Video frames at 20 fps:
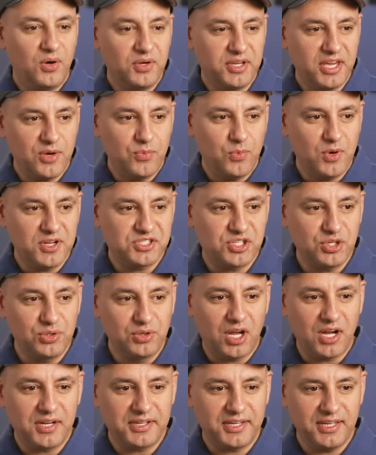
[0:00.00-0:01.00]
Okay, once you
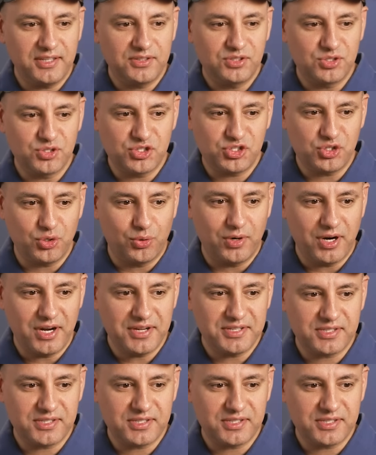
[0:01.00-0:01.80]
log into Sora,